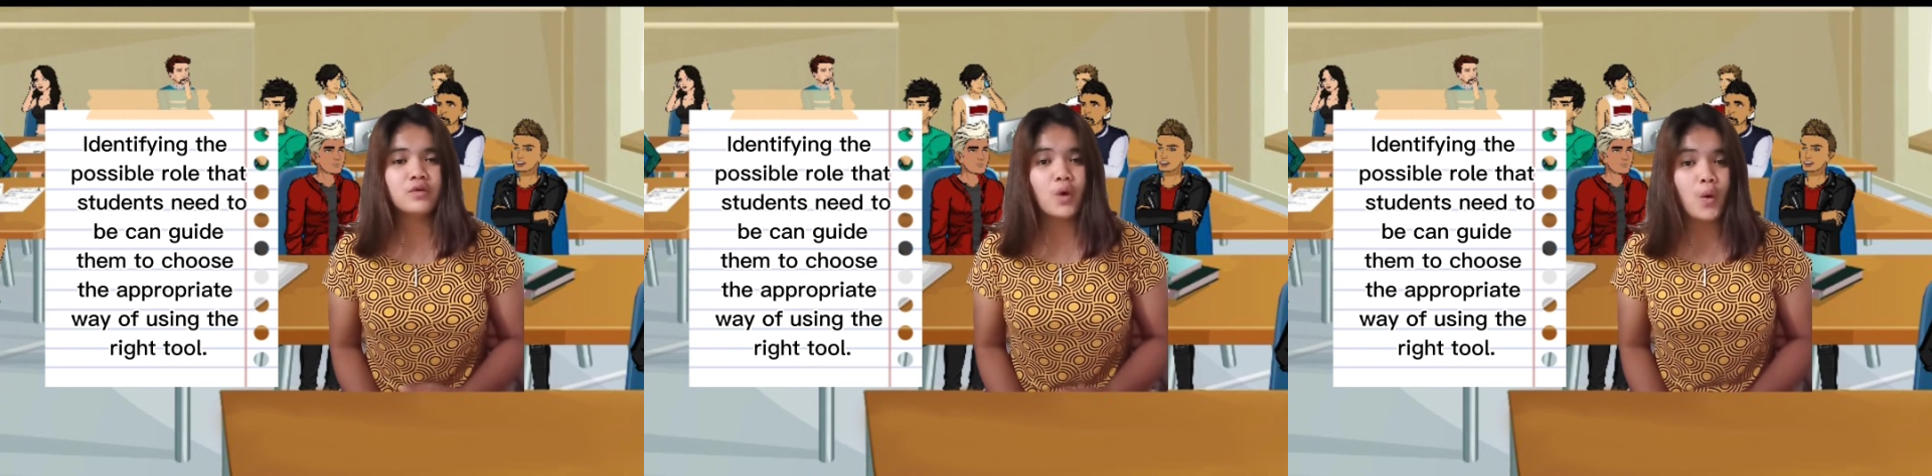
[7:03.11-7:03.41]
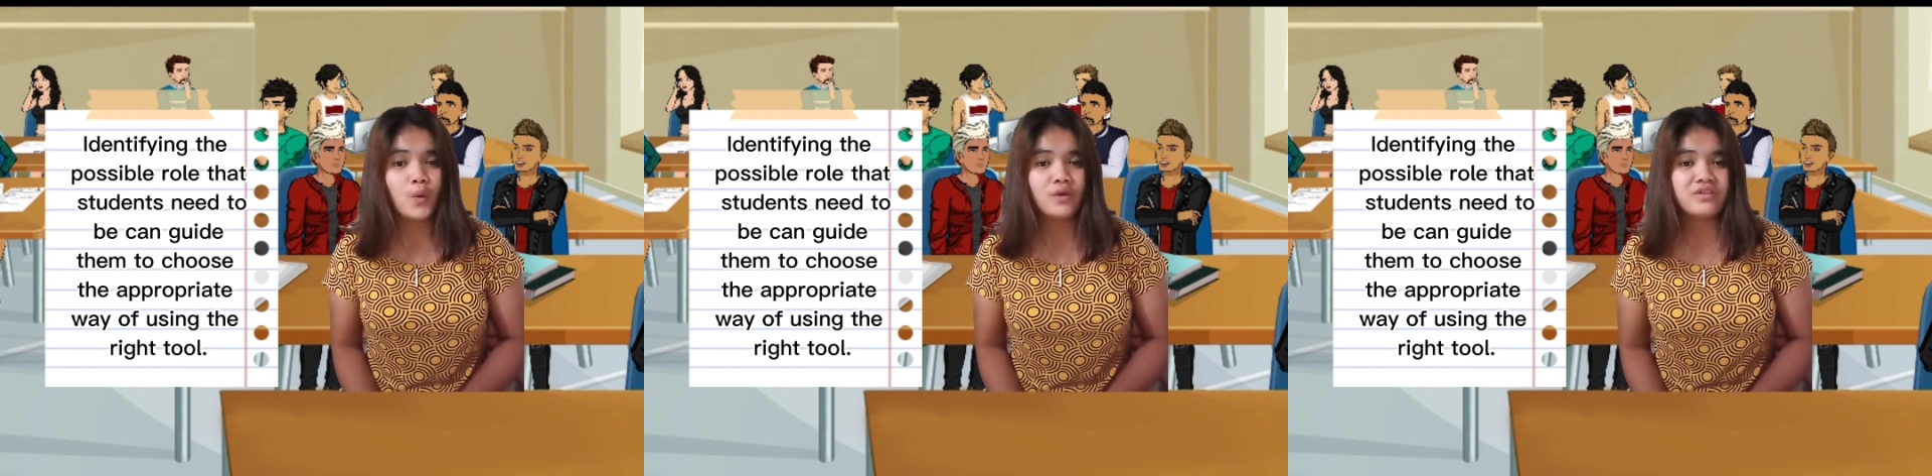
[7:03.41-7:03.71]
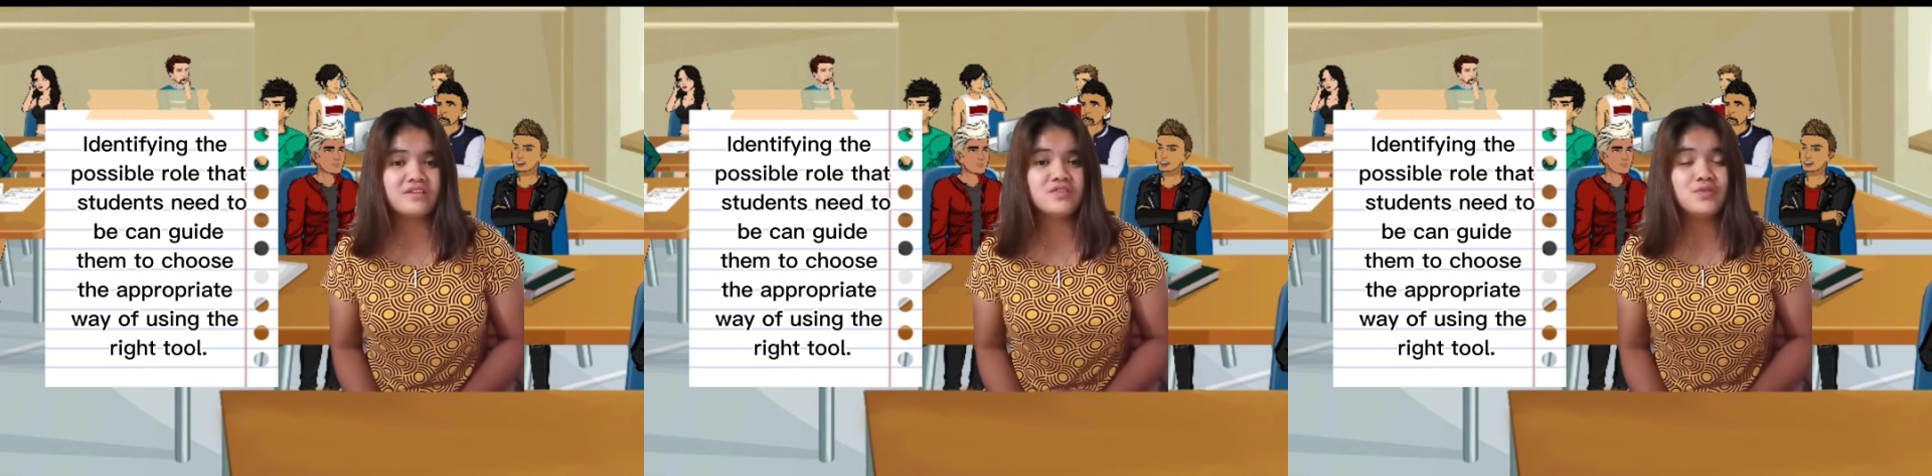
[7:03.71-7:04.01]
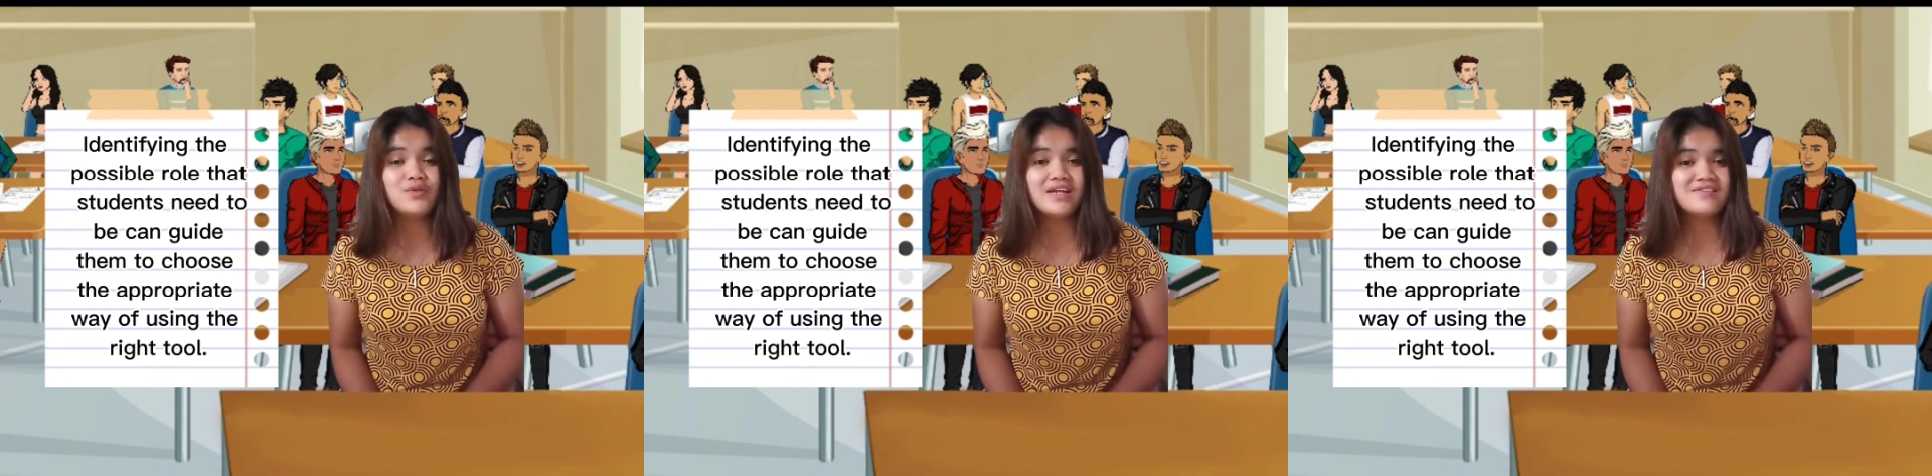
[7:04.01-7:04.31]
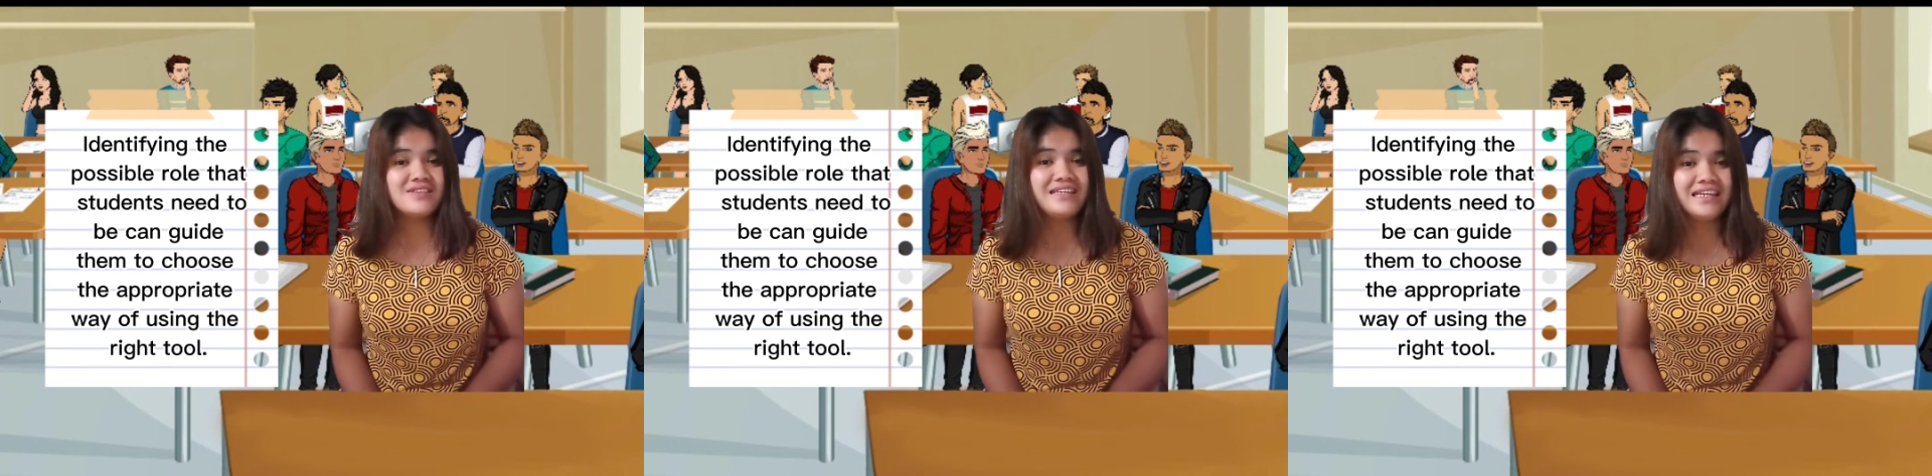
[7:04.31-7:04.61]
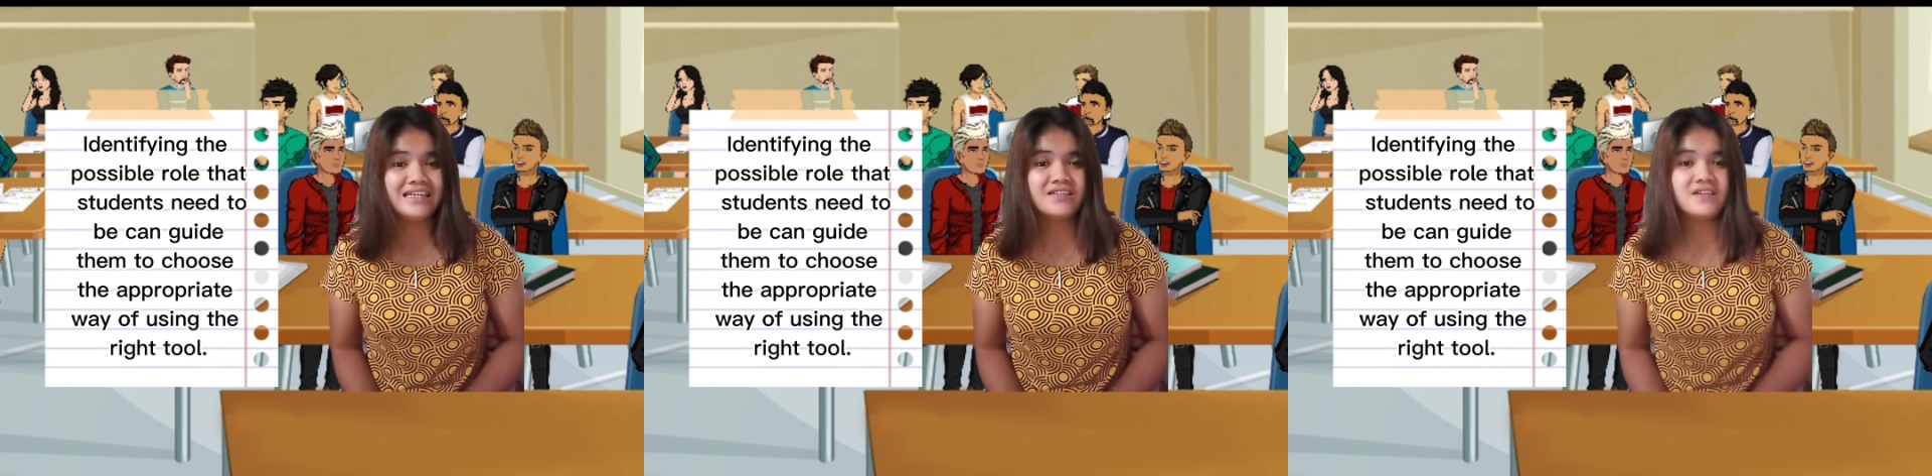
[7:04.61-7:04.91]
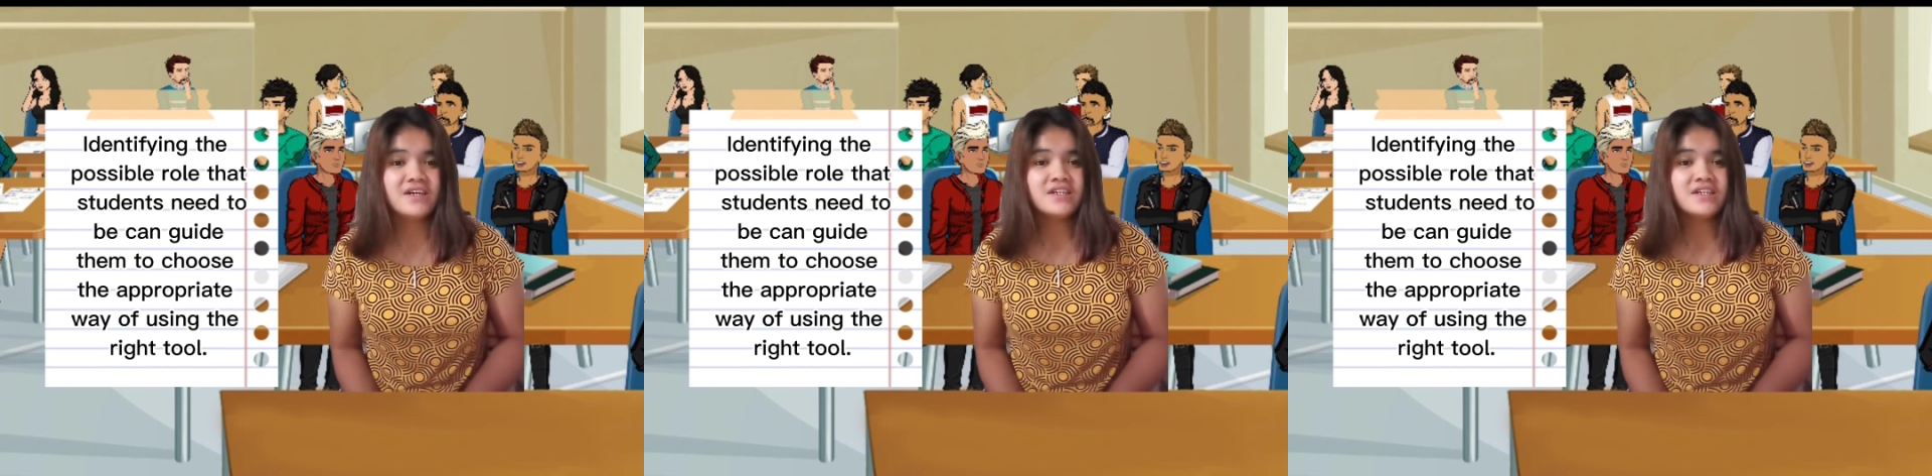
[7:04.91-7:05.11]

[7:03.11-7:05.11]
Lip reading: role that students need